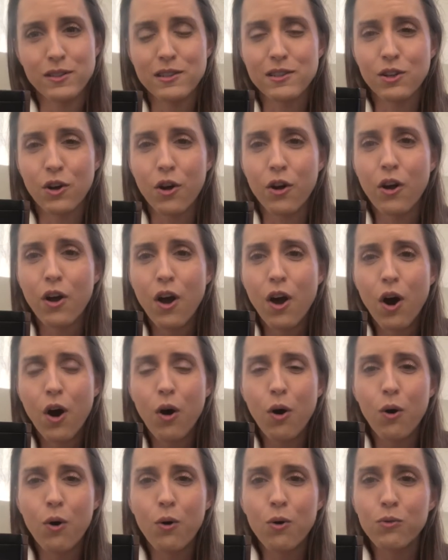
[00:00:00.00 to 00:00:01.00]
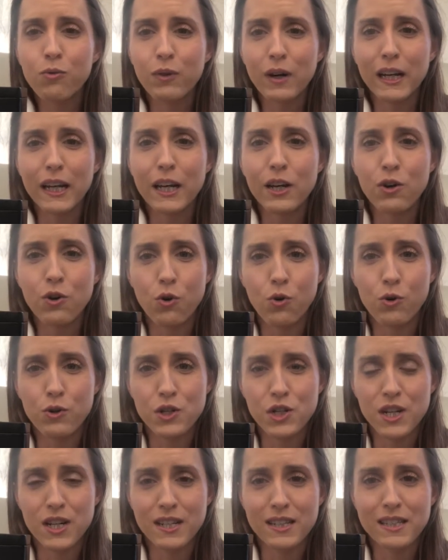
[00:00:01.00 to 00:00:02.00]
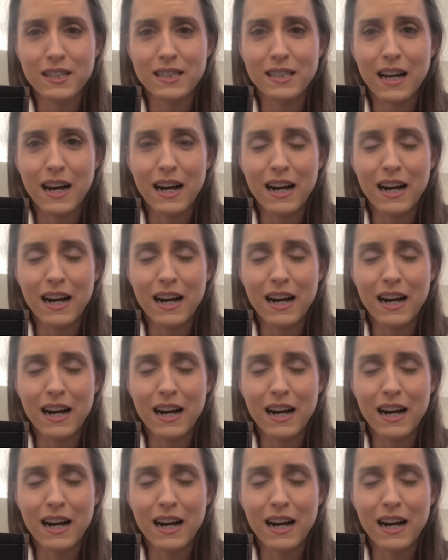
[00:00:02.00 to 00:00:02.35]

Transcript: So all really gorgeous